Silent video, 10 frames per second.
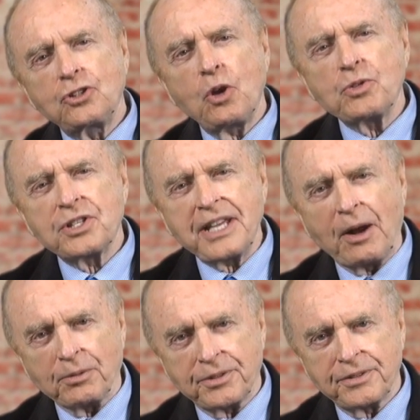go
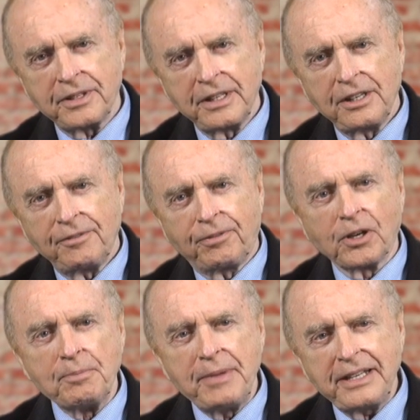south
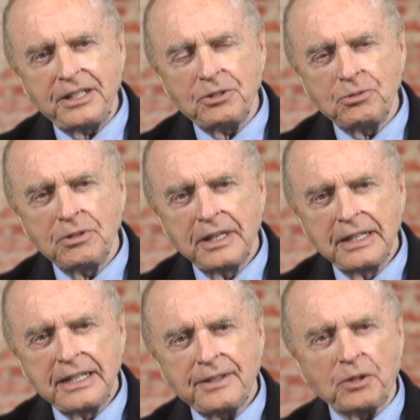for a menu
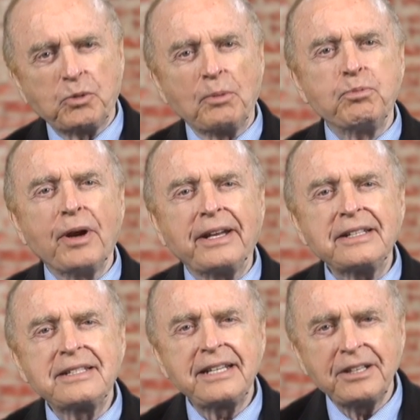that will
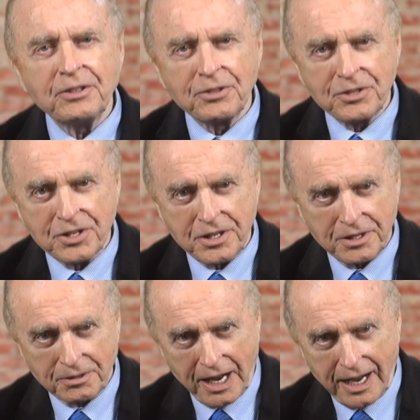bring tears to
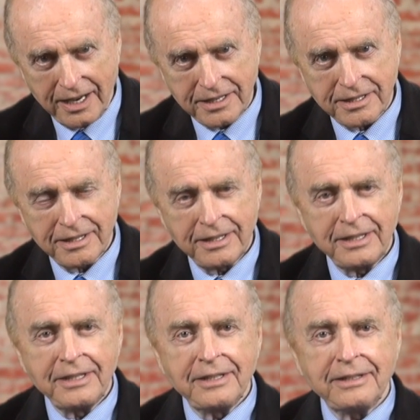your eyes.
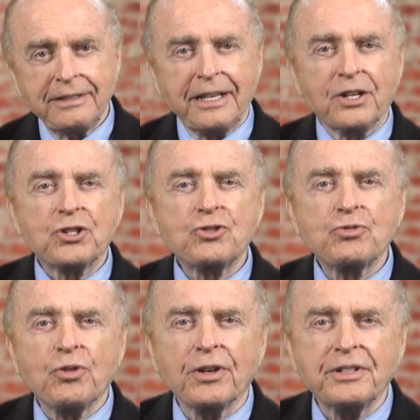The
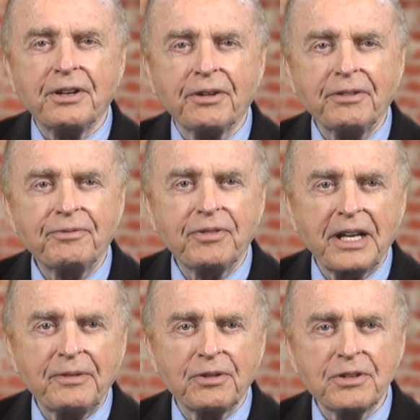extraordinary
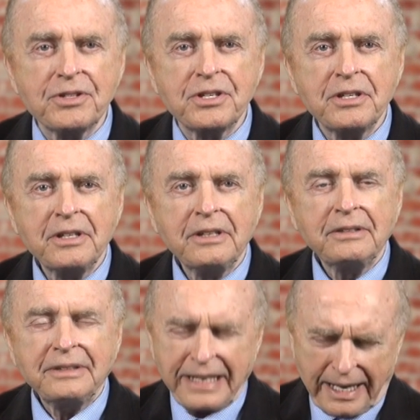flavors,
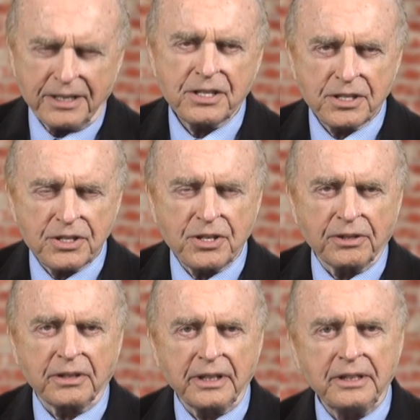yes,
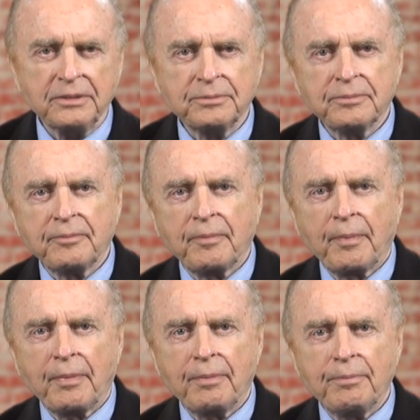certainly.
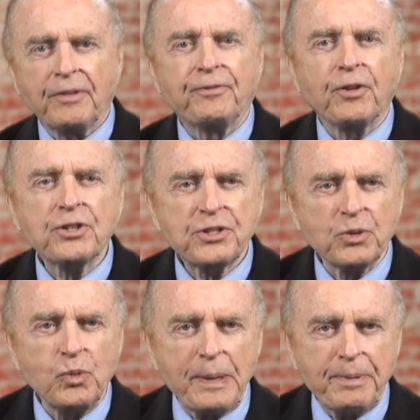But first,
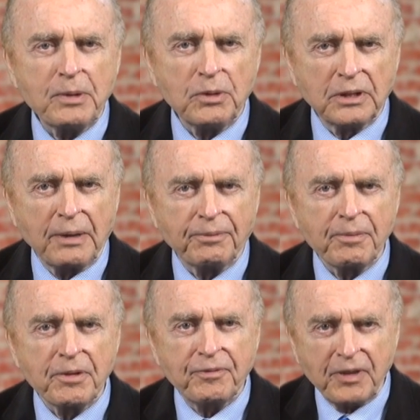the weeping will come
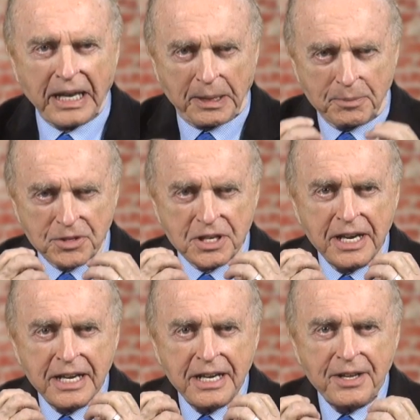from the flames
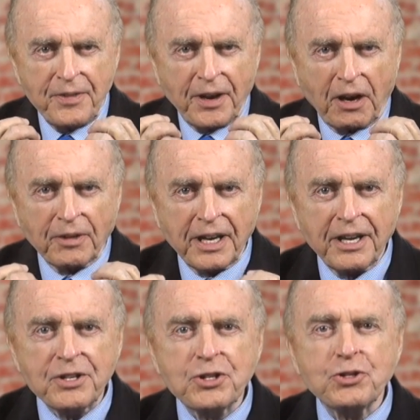that are a
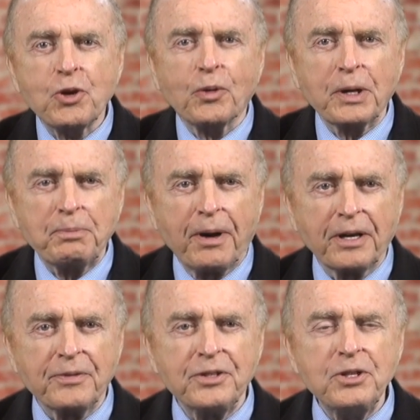historic
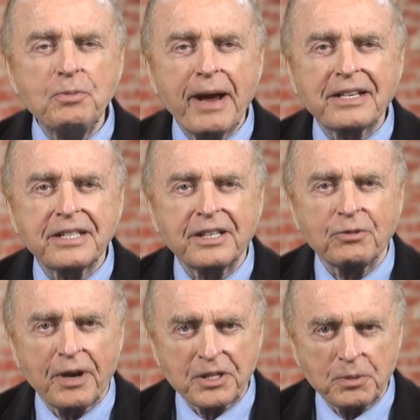part of the New
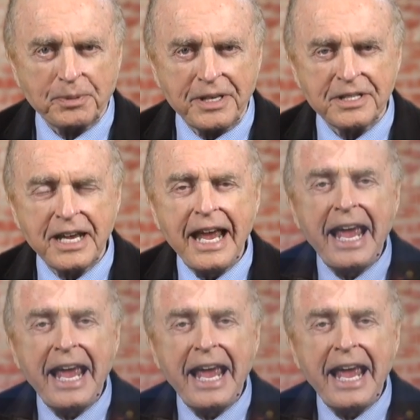Mexican recipes